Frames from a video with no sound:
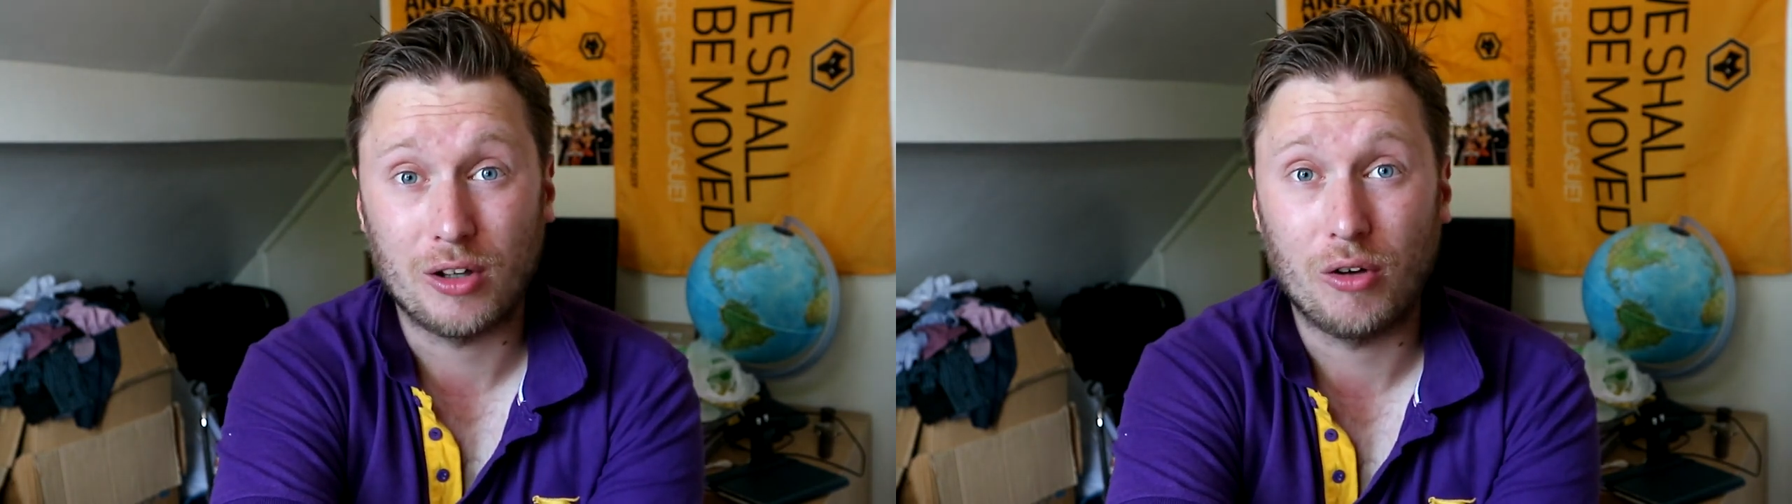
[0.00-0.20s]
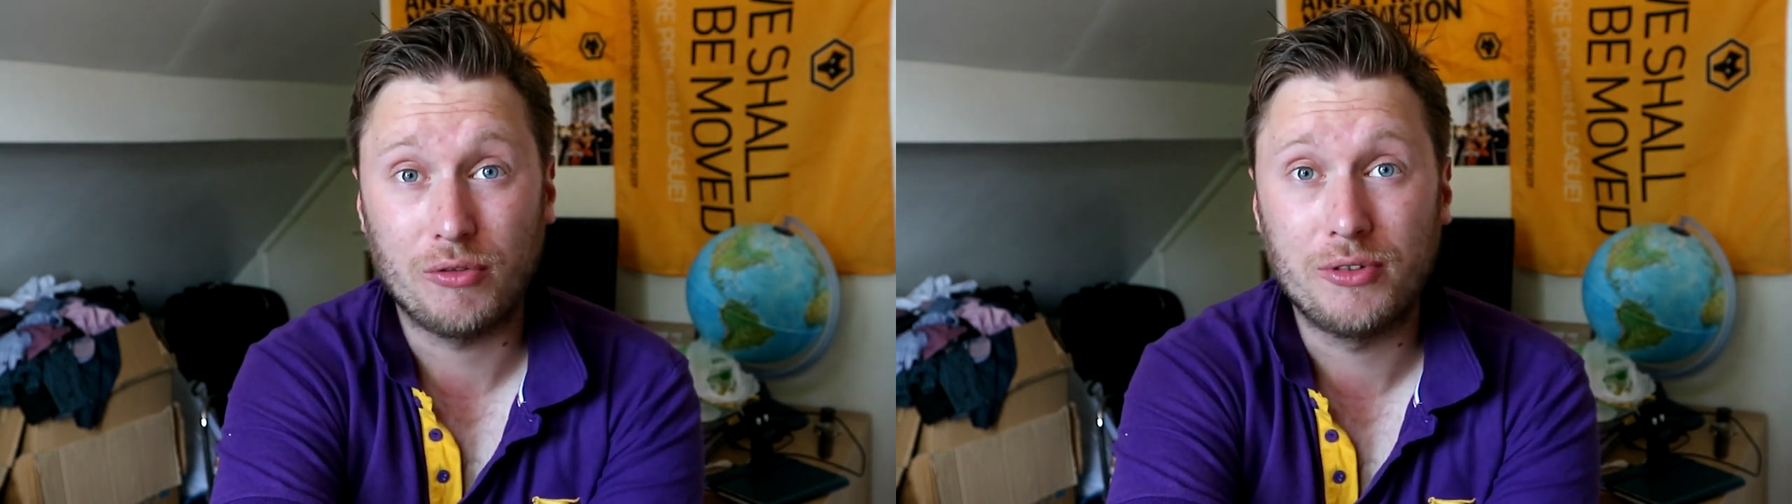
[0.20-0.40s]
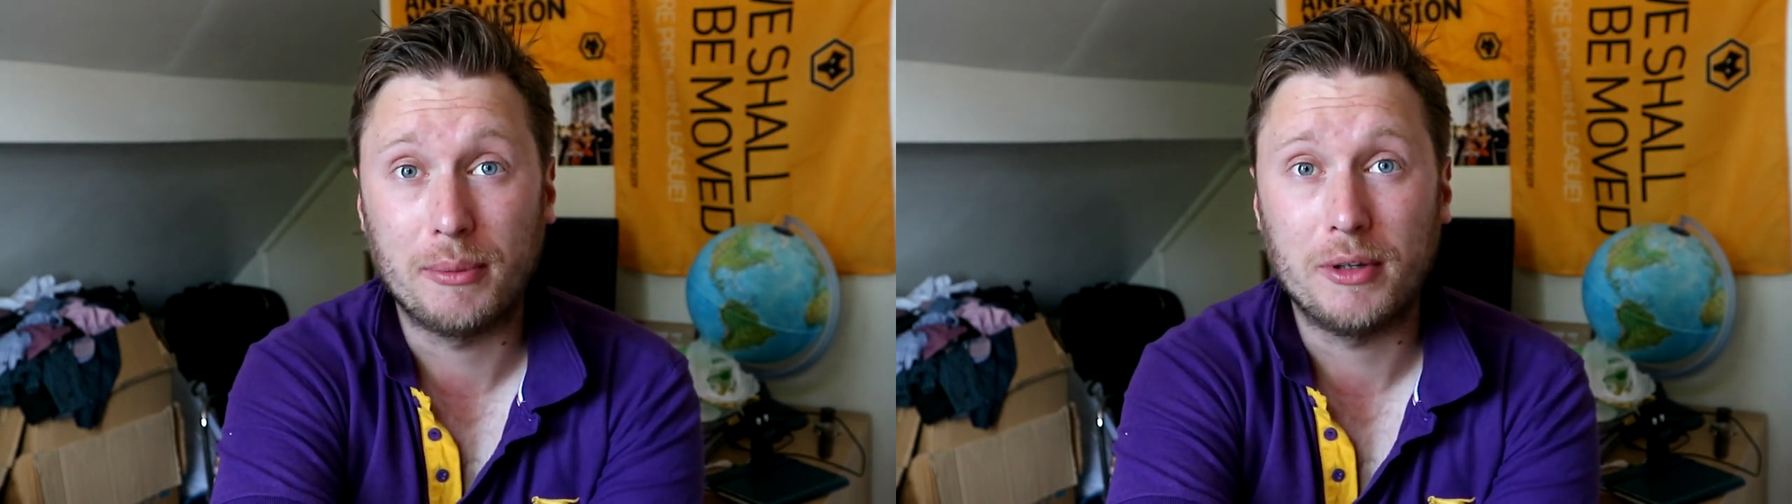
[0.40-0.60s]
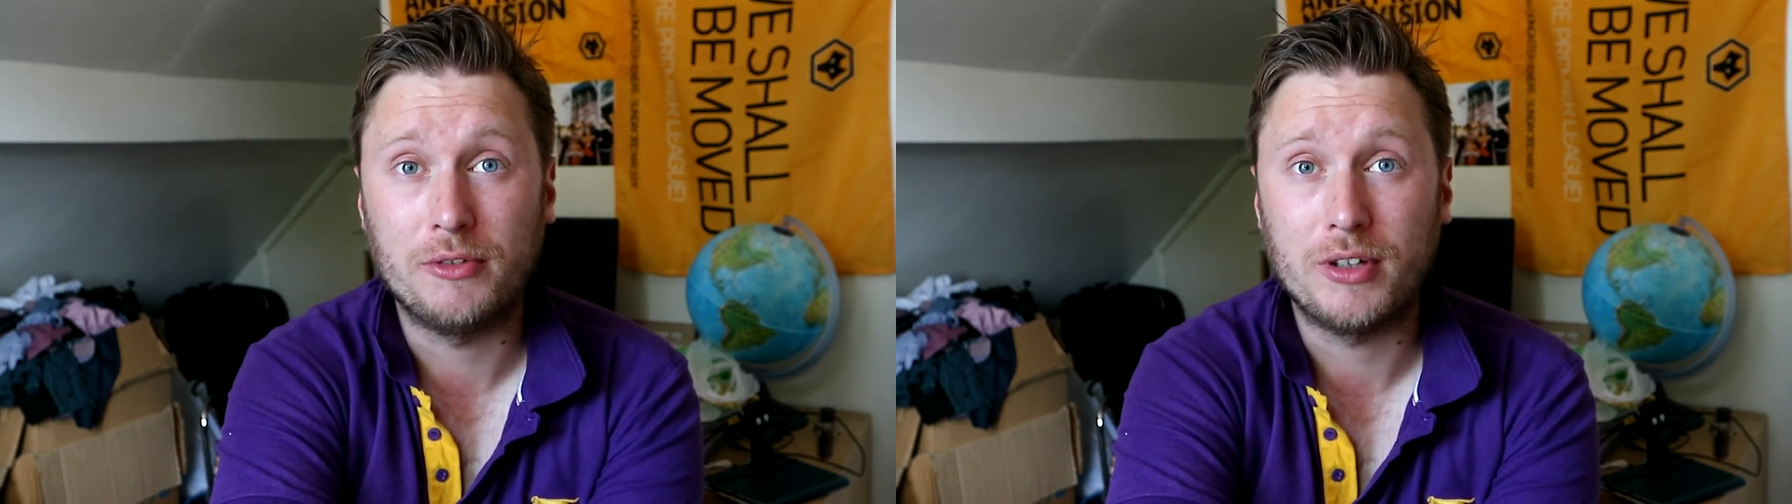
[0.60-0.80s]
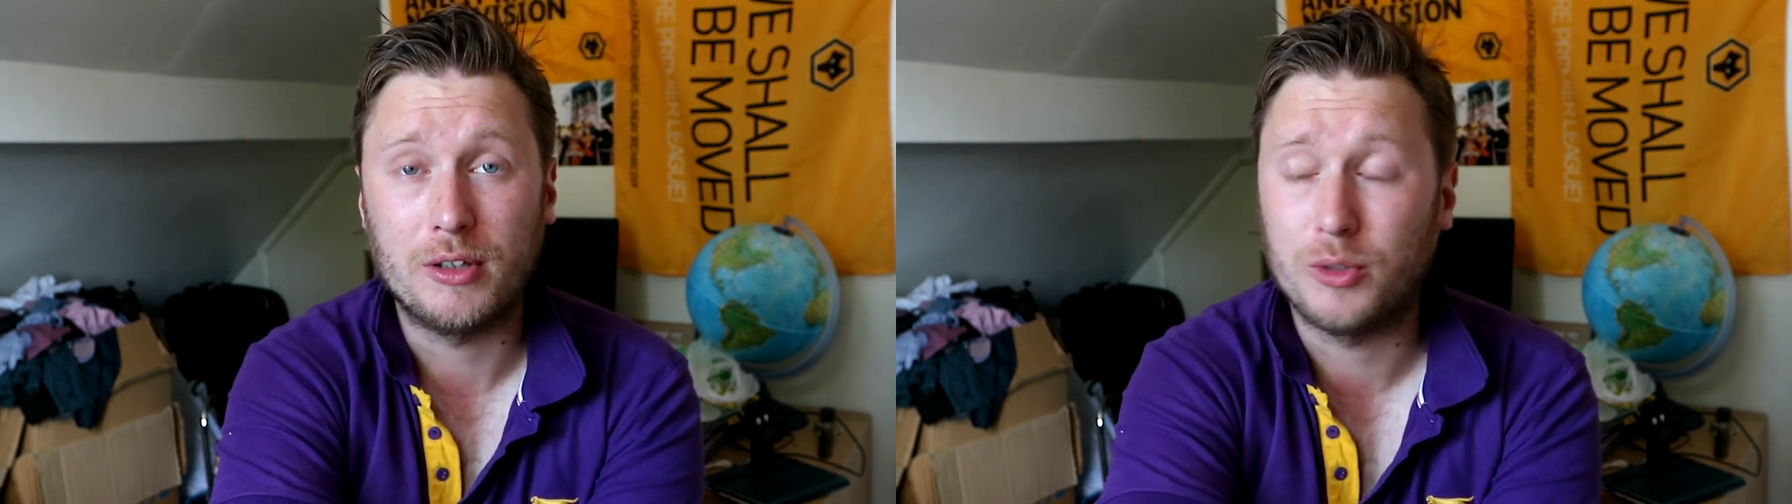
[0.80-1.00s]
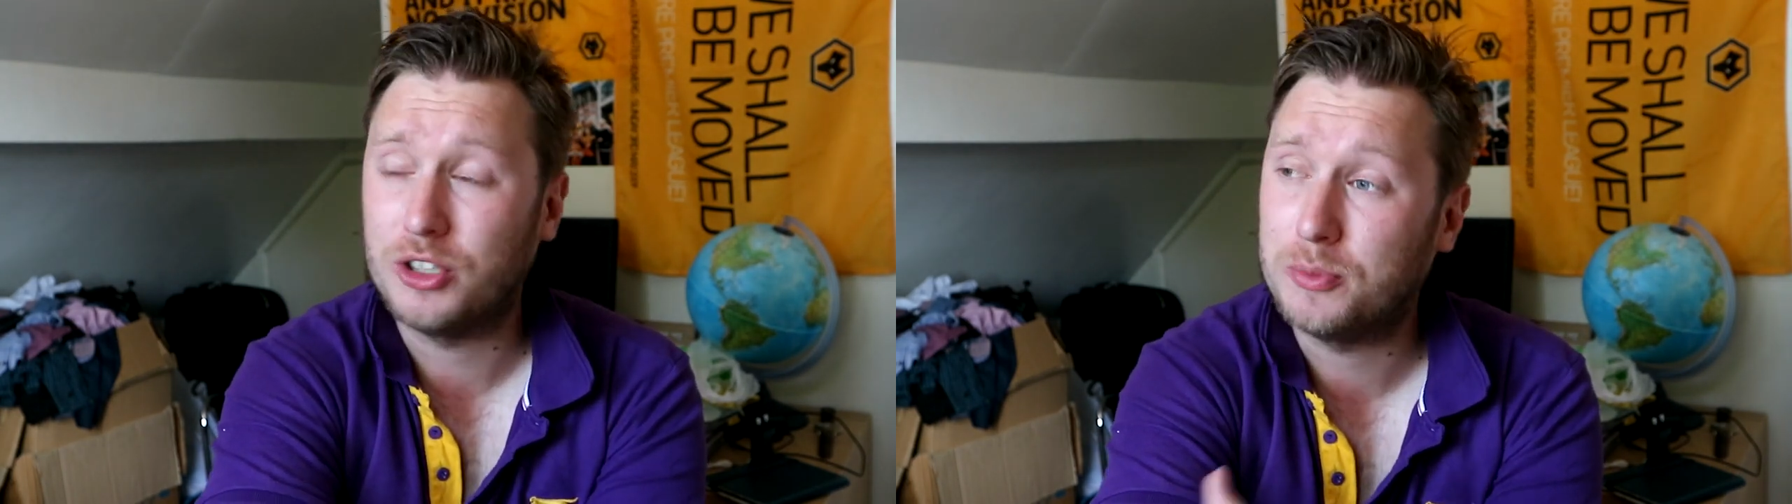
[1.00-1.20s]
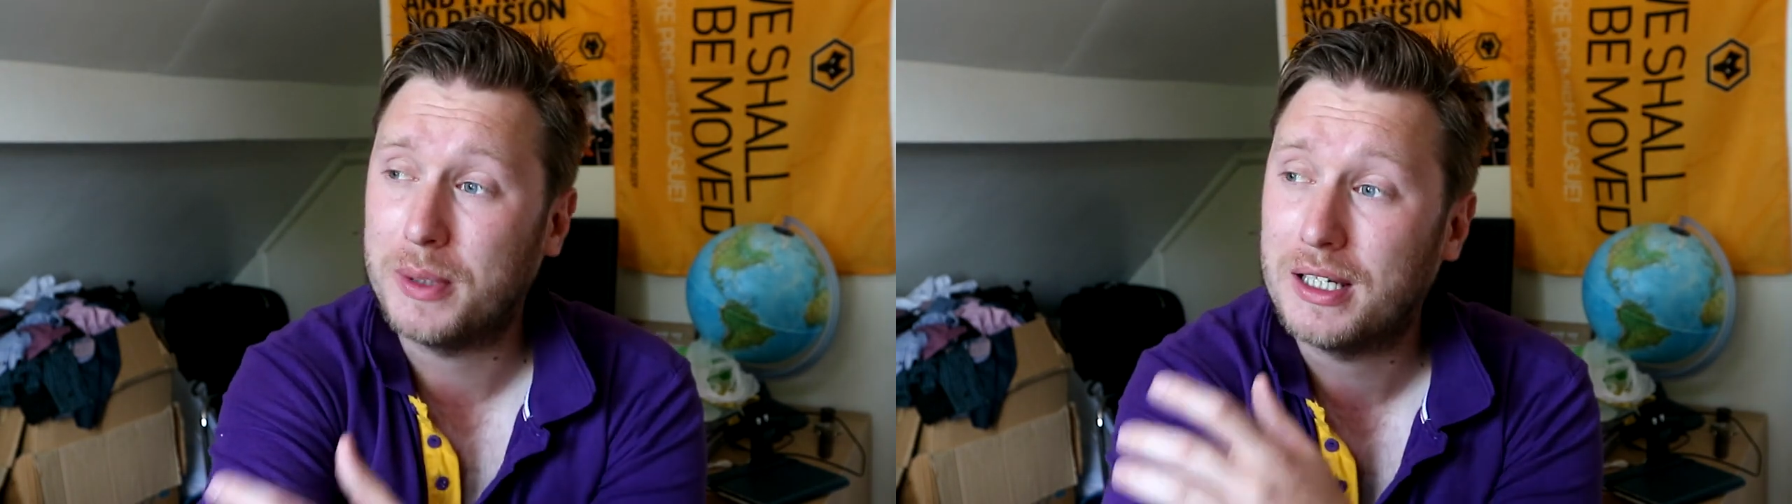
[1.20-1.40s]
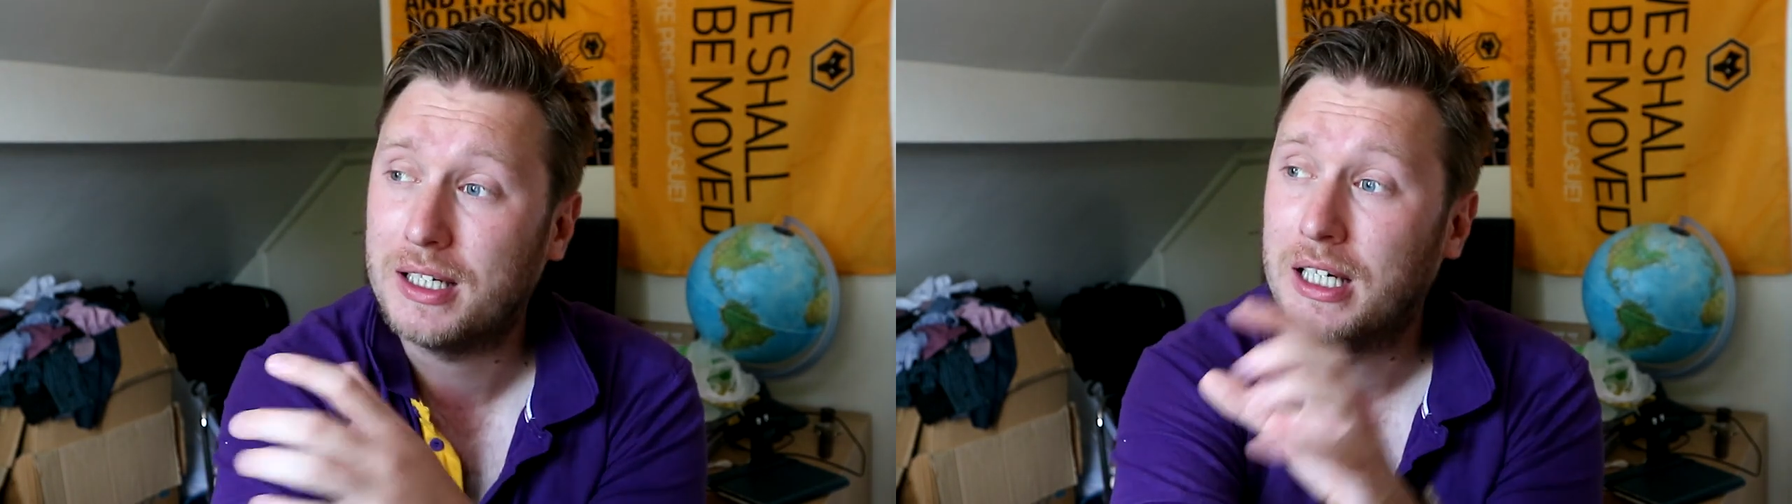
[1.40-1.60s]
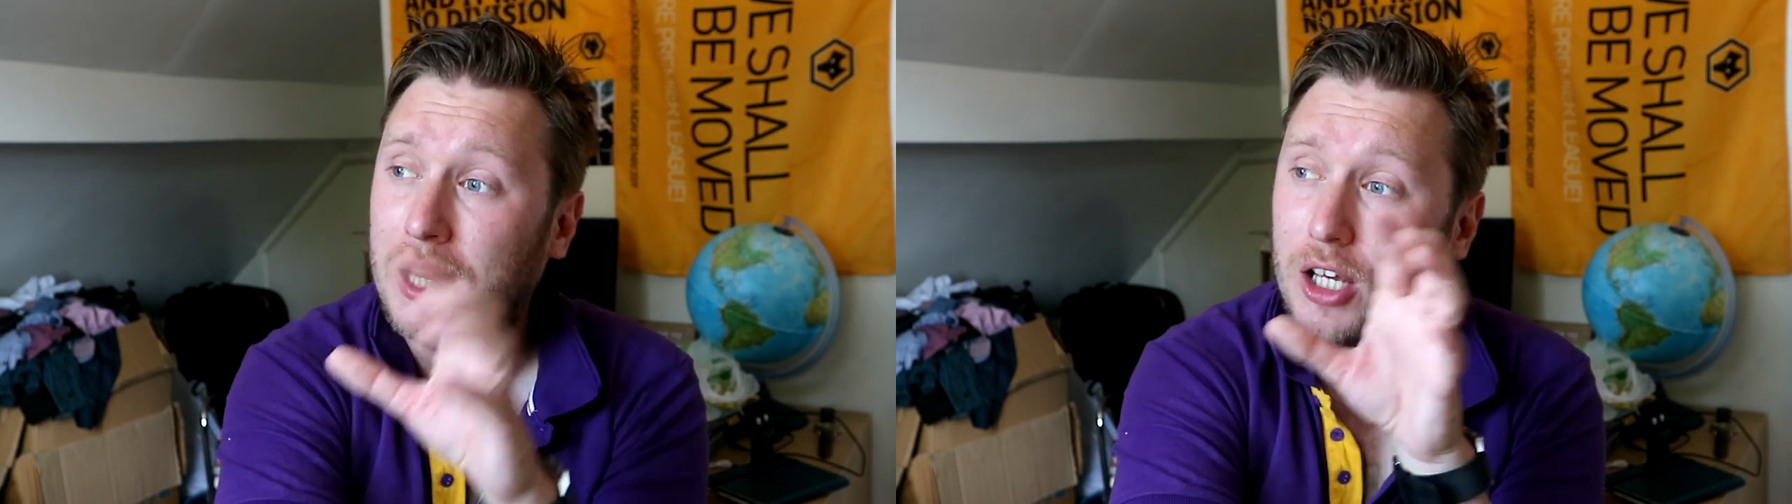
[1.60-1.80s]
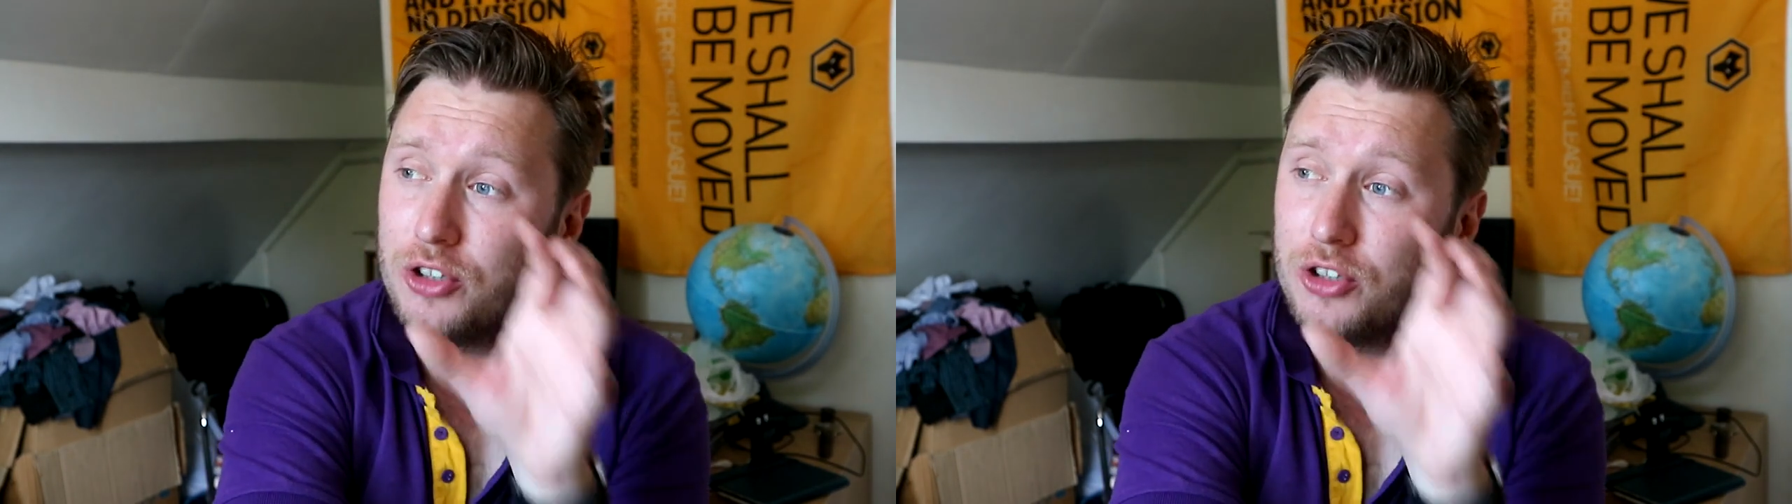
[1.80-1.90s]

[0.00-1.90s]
a lot from midfield, which has been a,